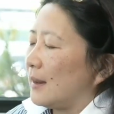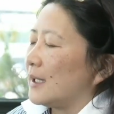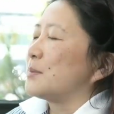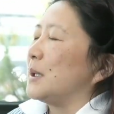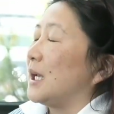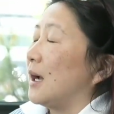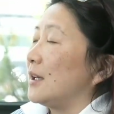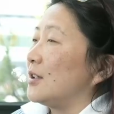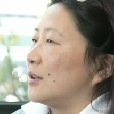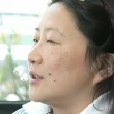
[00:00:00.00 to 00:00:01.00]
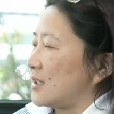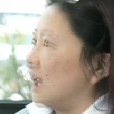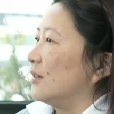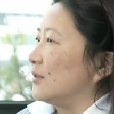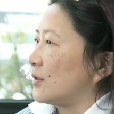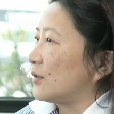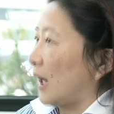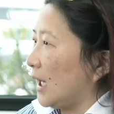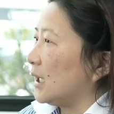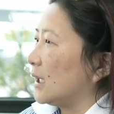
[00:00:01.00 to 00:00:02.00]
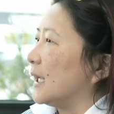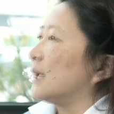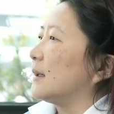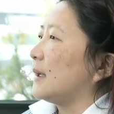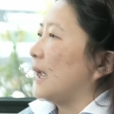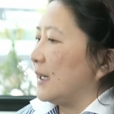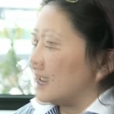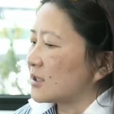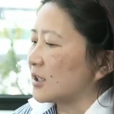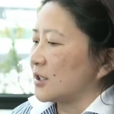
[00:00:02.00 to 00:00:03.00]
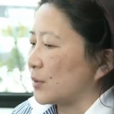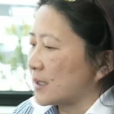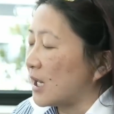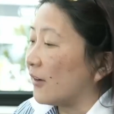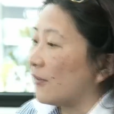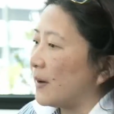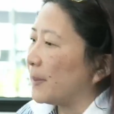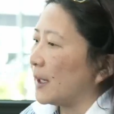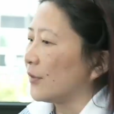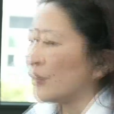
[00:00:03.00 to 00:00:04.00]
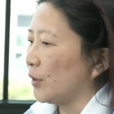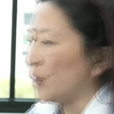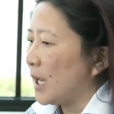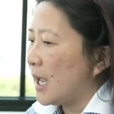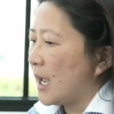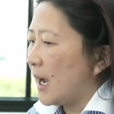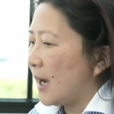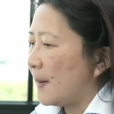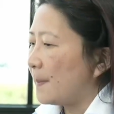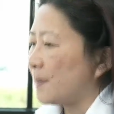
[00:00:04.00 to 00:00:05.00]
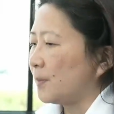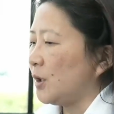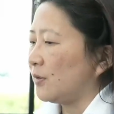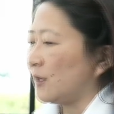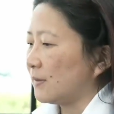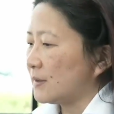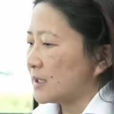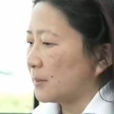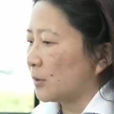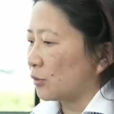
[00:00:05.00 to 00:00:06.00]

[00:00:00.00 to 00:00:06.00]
let's be kind to ourselves right like and it starts with the self but also you've given some